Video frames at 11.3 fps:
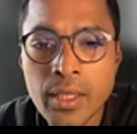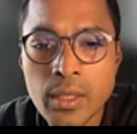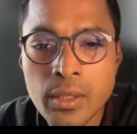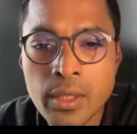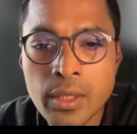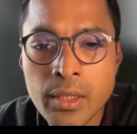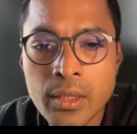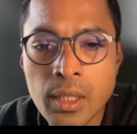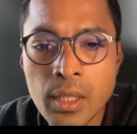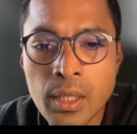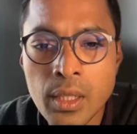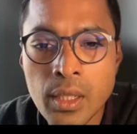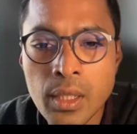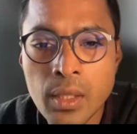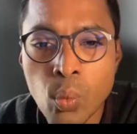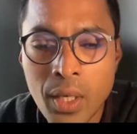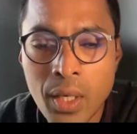is one
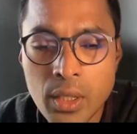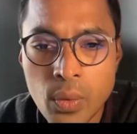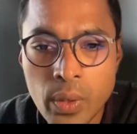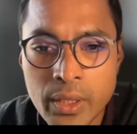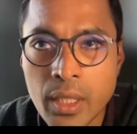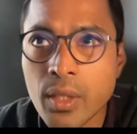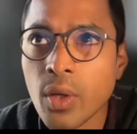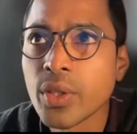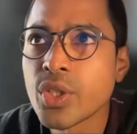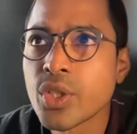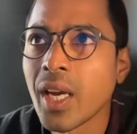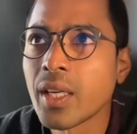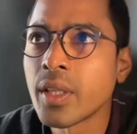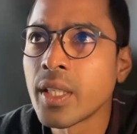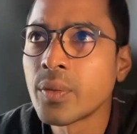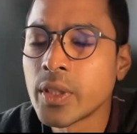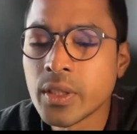question on the chat, right,
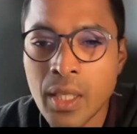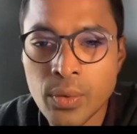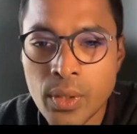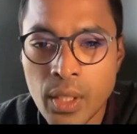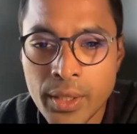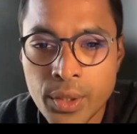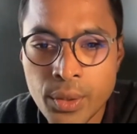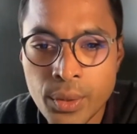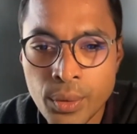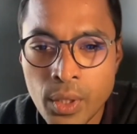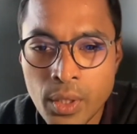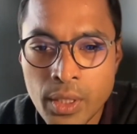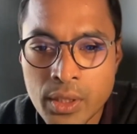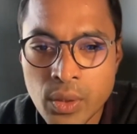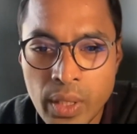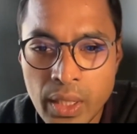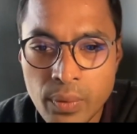which I would like to, it's a
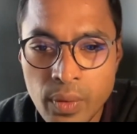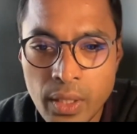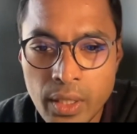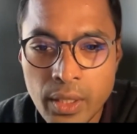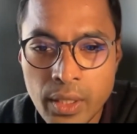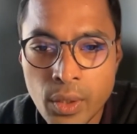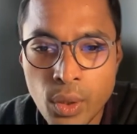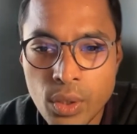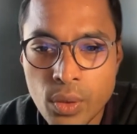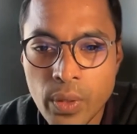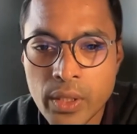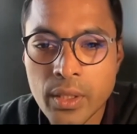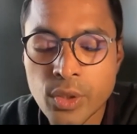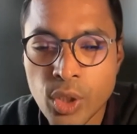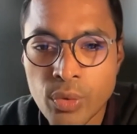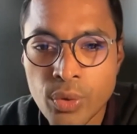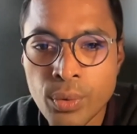very, very good question. So
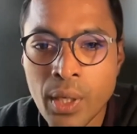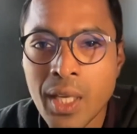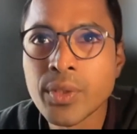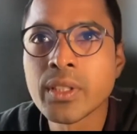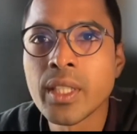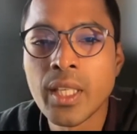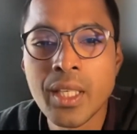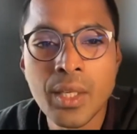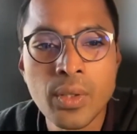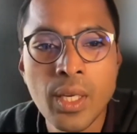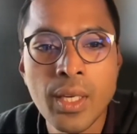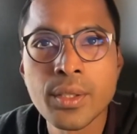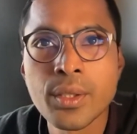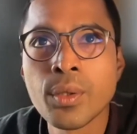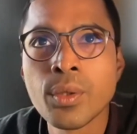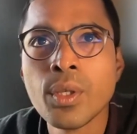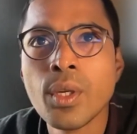if you have a second, I would like
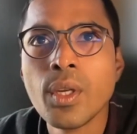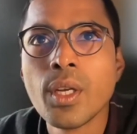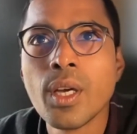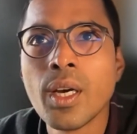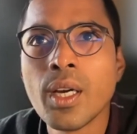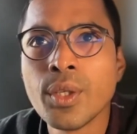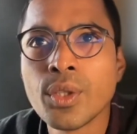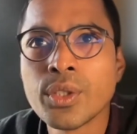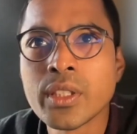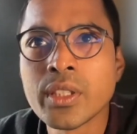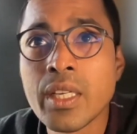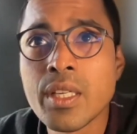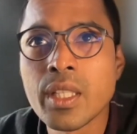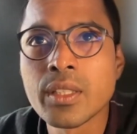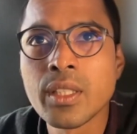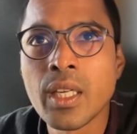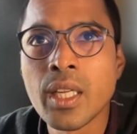to, just address
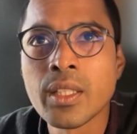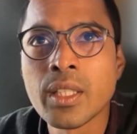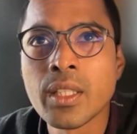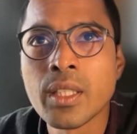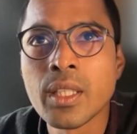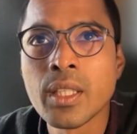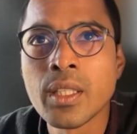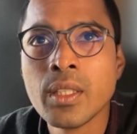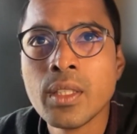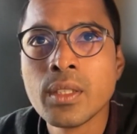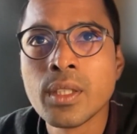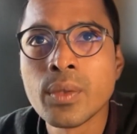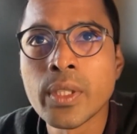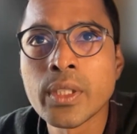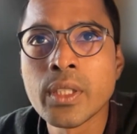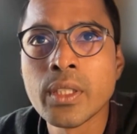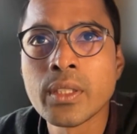that. I think the
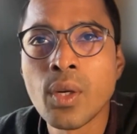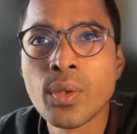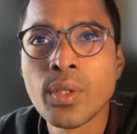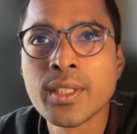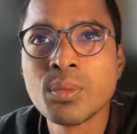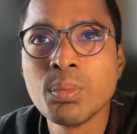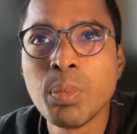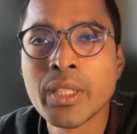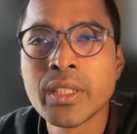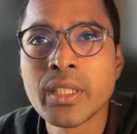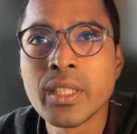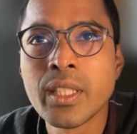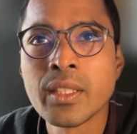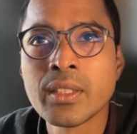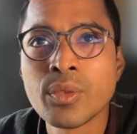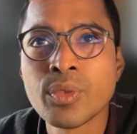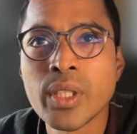question is, how does budget
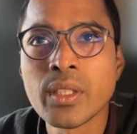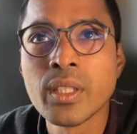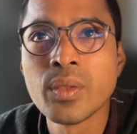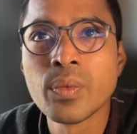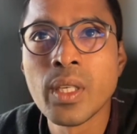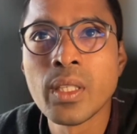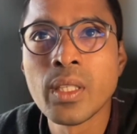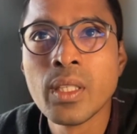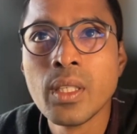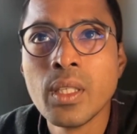gets affected when